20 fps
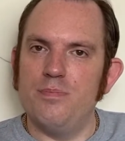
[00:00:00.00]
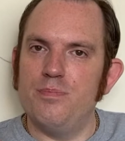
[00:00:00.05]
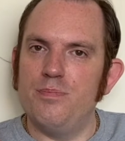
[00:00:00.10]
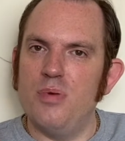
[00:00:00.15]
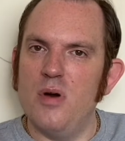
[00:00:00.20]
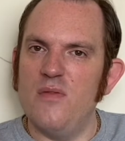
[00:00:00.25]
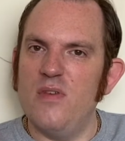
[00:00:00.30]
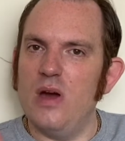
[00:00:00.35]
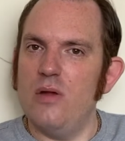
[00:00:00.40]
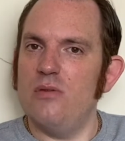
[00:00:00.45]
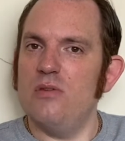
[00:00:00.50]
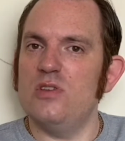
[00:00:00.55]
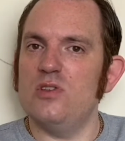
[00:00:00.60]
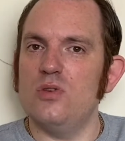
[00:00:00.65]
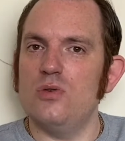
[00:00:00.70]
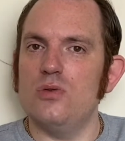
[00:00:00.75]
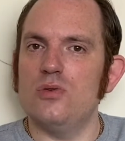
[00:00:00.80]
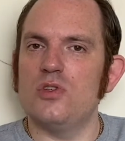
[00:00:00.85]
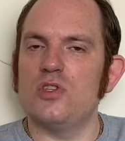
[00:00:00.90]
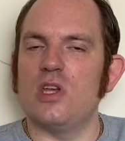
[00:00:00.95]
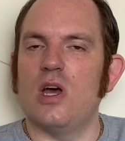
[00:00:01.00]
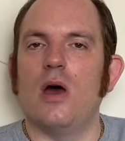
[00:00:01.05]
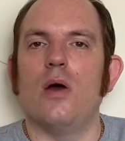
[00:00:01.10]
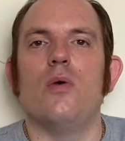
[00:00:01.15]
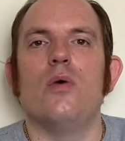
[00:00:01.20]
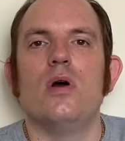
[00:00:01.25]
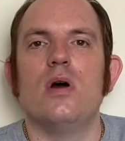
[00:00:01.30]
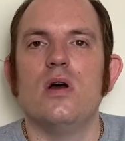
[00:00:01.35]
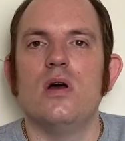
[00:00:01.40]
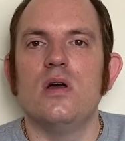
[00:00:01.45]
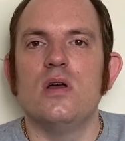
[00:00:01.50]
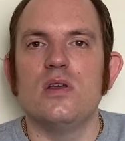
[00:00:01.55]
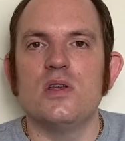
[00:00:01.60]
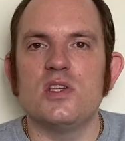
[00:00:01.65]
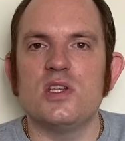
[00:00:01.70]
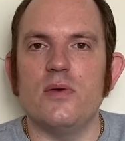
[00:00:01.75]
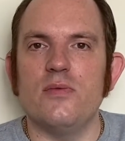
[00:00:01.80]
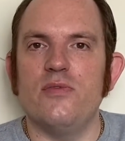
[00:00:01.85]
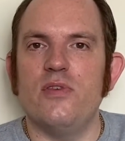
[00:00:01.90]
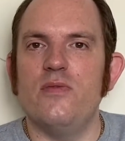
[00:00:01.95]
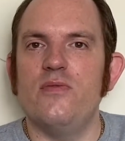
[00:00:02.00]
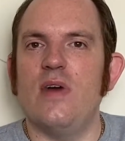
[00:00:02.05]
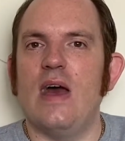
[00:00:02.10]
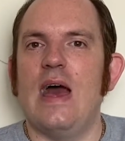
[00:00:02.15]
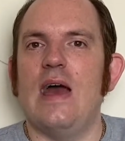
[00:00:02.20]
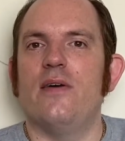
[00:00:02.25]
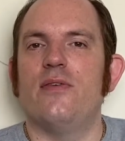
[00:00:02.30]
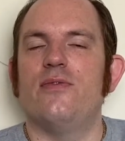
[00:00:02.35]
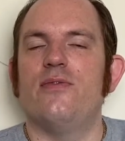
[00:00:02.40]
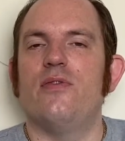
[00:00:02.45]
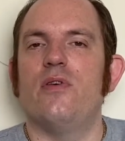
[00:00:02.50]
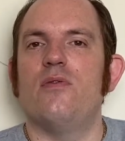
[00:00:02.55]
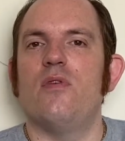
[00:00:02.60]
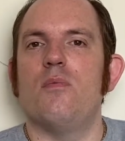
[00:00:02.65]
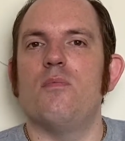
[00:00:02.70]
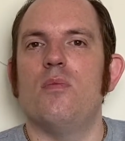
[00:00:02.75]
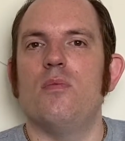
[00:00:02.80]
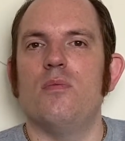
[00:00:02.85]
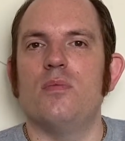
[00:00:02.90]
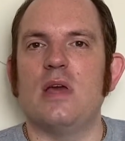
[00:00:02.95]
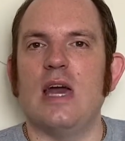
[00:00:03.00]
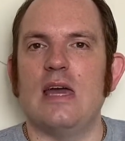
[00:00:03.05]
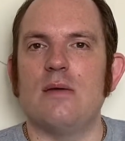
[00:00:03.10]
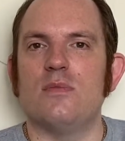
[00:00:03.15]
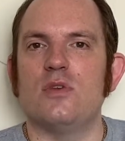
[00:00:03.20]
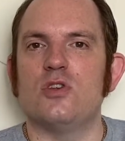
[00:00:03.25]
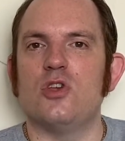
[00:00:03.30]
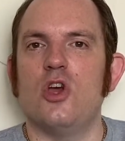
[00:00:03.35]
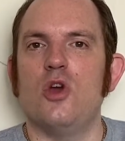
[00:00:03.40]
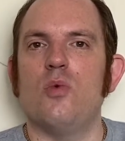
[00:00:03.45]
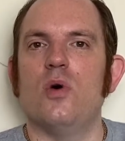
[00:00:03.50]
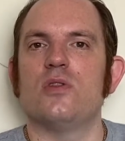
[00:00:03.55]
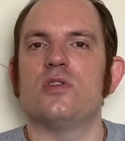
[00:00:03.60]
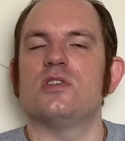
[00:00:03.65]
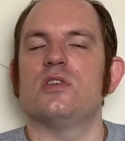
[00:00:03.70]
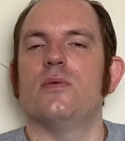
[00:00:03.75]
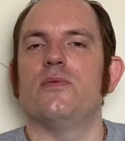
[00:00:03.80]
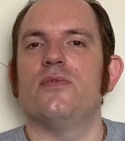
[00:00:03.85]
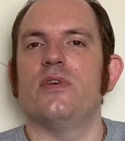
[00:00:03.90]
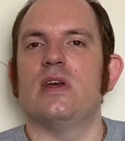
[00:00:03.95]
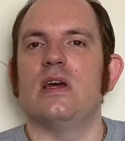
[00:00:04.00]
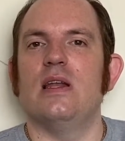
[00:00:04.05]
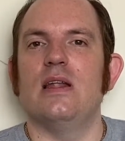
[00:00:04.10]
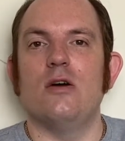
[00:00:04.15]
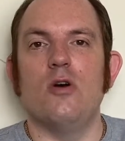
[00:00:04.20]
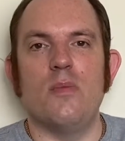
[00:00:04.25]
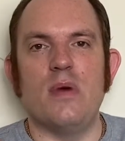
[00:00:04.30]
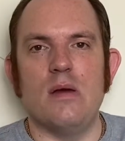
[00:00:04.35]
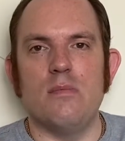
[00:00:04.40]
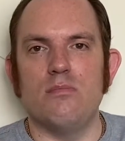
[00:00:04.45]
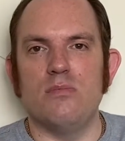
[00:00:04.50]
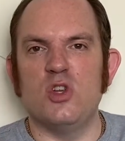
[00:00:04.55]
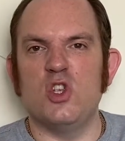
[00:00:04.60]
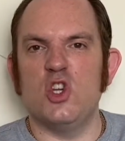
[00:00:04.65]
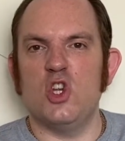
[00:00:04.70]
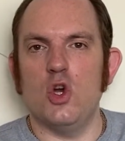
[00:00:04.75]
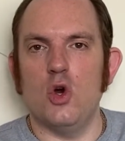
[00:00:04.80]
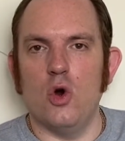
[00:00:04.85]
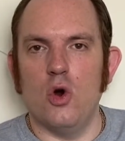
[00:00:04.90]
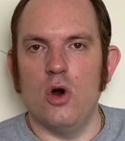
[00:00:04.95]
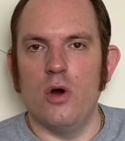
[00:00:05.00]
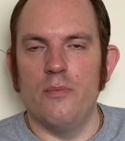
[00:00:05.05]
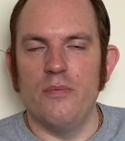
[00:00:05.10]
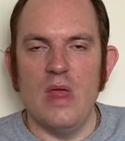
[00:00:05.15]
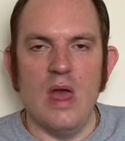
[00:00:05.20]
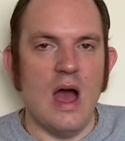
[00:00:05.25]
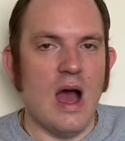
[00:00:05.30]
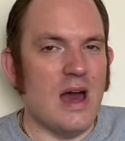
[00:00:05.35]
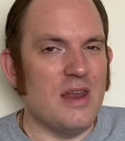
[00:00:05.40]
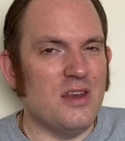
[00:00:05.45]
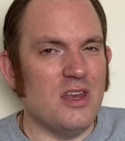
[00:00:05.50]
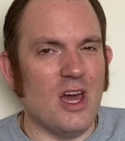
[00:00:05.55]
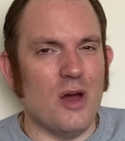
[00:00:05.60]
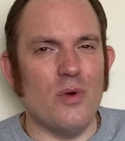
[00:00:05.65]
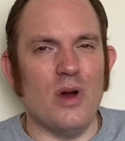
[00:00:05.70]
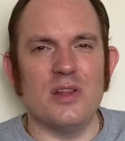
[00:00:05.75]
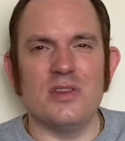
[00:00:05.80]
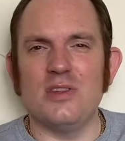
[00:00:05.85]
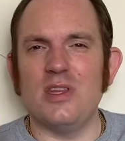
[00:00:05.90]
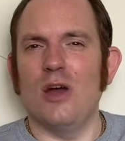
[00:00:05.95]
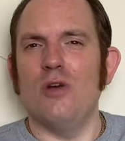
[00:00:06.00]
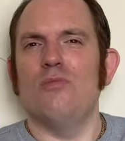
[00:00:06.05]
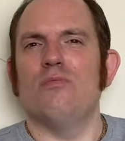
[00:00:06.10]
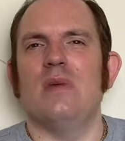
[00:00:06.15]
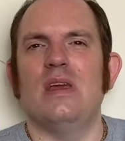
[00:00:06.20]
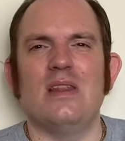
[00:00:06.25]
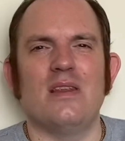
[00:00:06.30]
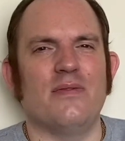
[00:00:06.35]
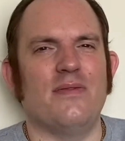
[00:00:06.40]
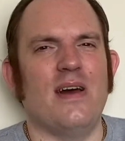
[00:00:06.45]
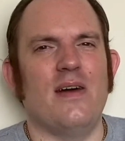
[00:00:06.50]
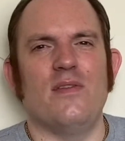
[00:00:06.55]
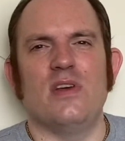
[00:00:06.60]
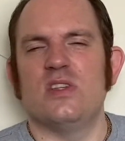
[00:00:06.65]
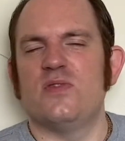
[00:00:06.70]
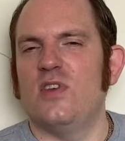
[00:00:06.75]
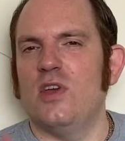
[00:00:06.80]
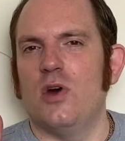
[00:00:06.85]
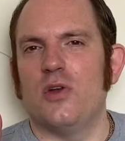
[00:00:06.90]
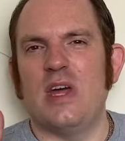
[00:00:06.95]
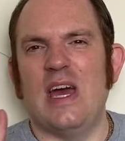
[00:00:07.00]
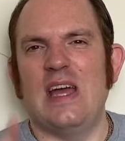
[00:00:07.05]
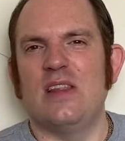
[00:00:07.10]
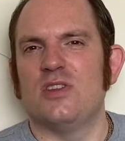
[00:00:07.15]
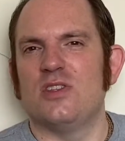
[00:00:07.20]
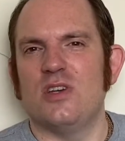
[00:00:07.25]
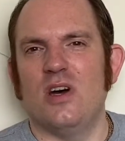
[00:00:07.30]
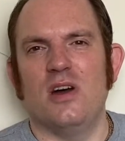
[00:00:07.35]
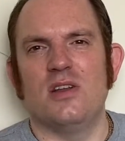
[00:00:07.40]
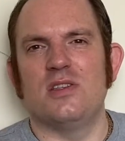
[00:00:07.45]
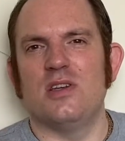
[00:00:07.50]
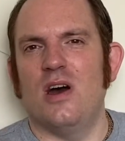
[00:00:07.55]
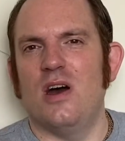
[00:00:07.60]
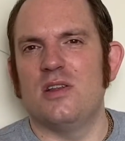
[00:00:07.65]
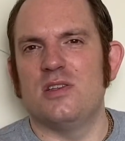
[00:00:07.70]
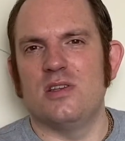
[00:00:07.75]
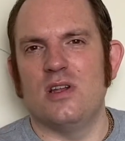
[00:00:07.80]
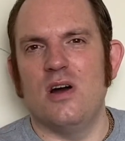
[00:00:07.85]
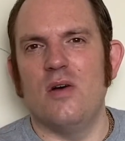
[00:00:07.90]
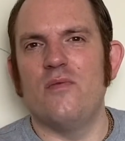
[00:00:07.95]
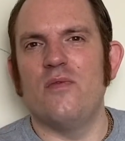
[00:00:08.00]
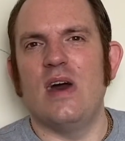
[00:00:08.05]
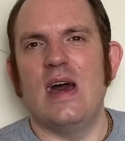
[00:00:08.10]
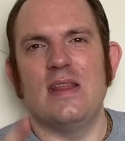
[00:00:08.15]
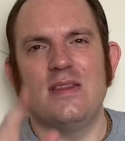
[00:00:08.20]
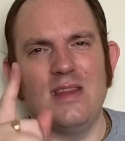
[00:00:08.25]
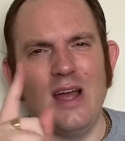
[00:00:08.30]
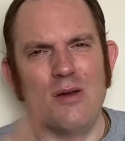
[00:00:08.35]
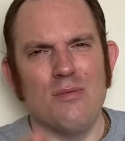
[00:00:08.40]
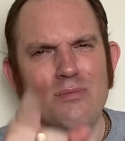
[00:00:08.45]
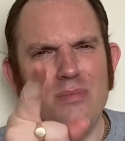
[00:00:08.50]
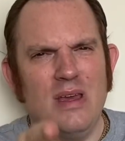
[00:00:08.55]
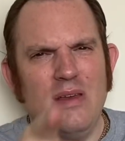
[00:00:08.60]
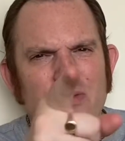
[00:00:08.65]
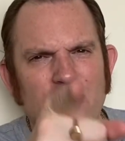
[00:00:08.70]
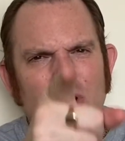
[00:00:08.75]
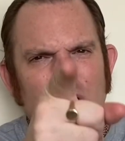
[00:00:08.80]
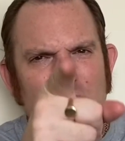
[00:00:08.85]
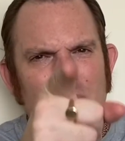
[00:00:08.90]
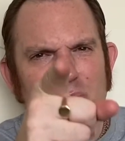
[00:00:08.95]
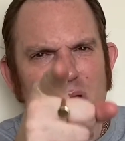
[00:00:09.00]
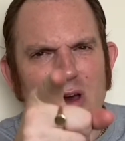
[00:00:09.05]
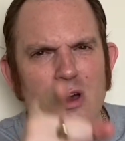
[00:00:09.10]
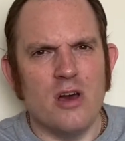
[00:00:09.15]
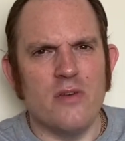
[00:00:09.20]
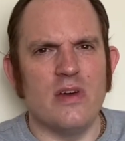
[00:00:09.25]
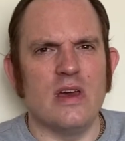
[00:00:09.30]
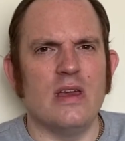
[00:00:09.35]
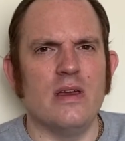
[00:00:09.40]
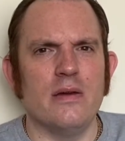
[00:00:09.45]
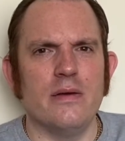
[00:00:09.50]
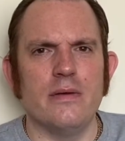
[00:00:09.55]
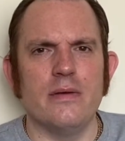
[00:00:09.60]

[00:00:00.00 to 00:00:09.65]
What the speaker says: But there is also something there for the gamers who want something a little bit mature. And no, I don't mean the fact there's the odd hentai title on there. Don't be fucking pervy.